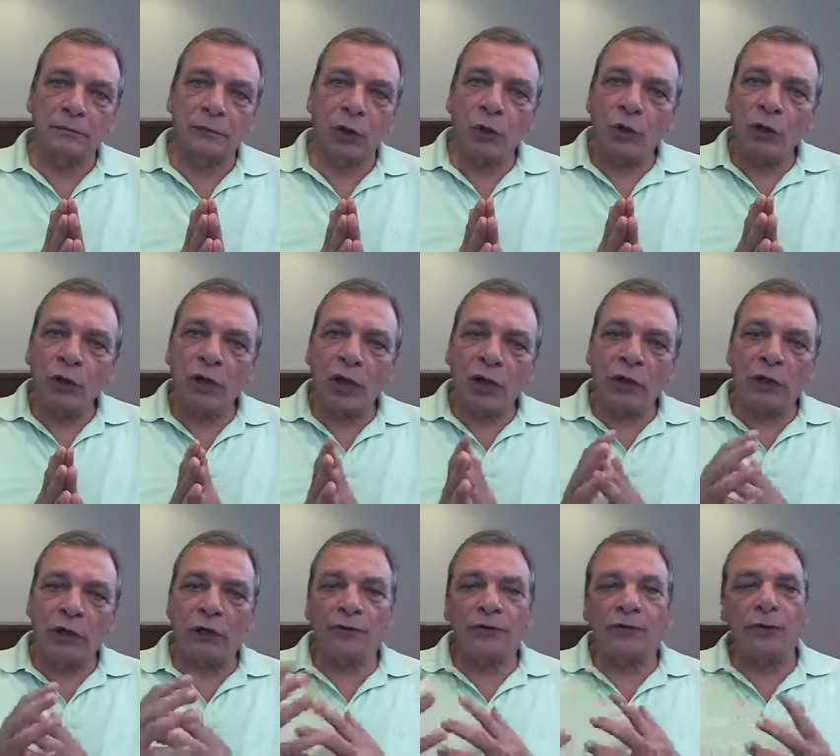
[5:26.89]
All our
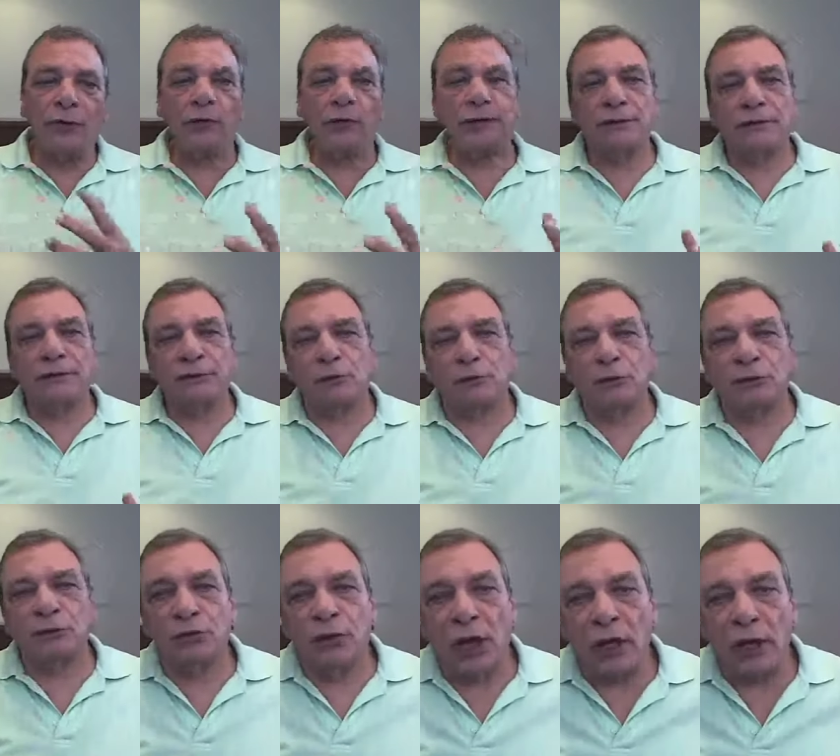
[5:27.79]
efforts to
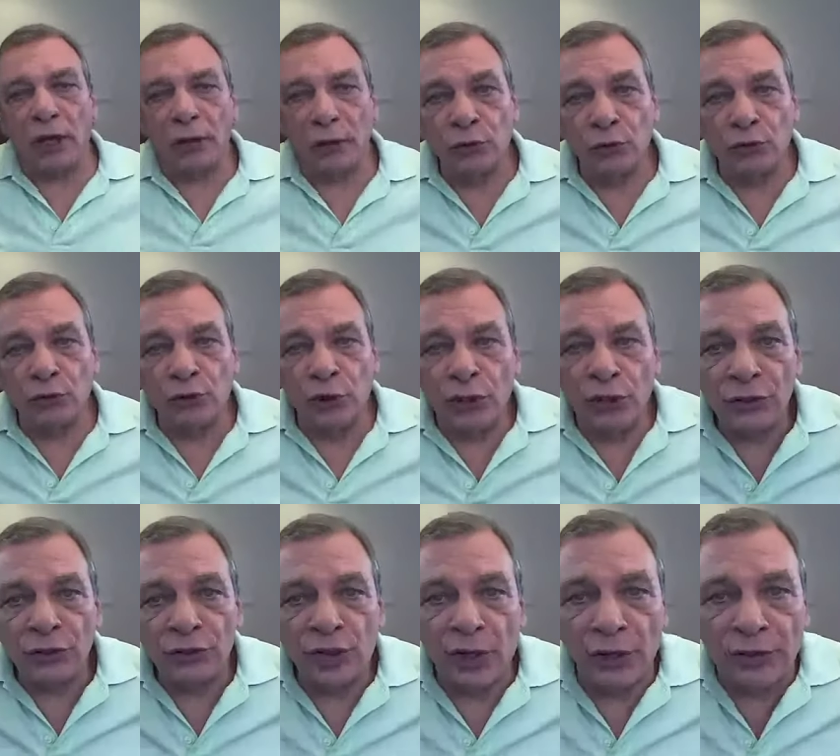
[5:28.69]
try to
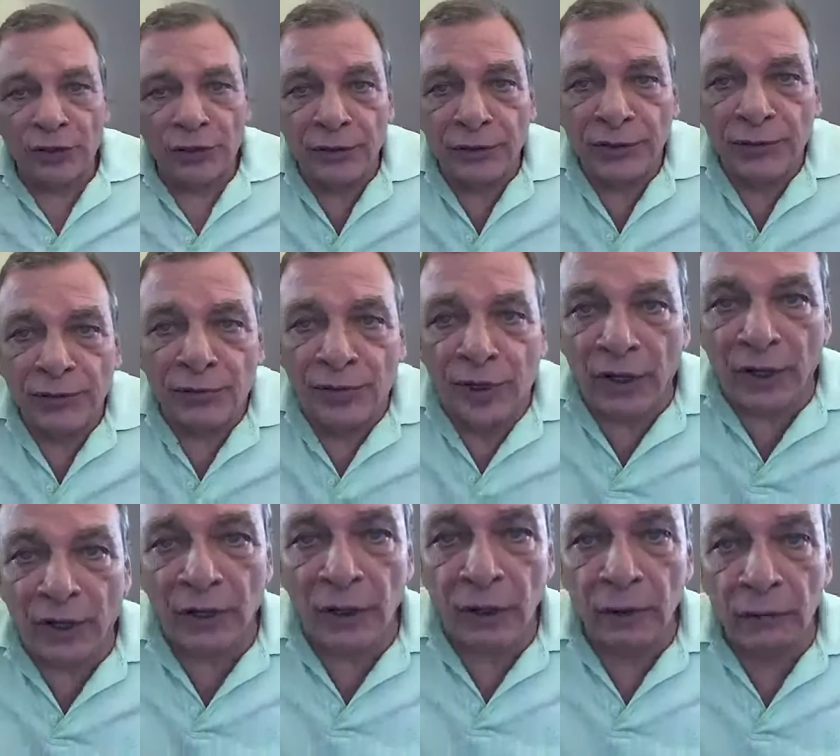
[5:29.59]
change others
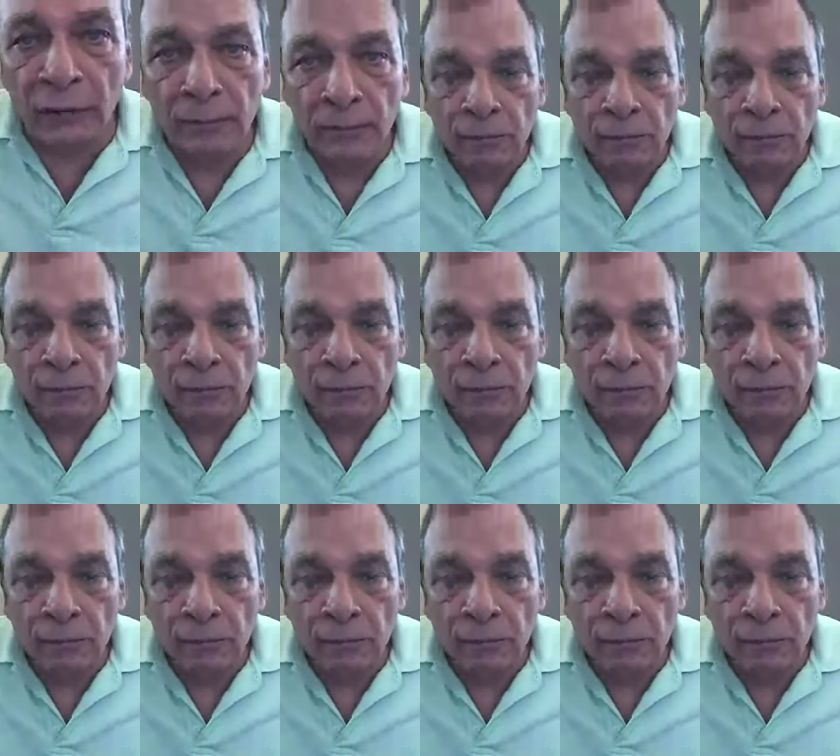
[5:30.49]
fail.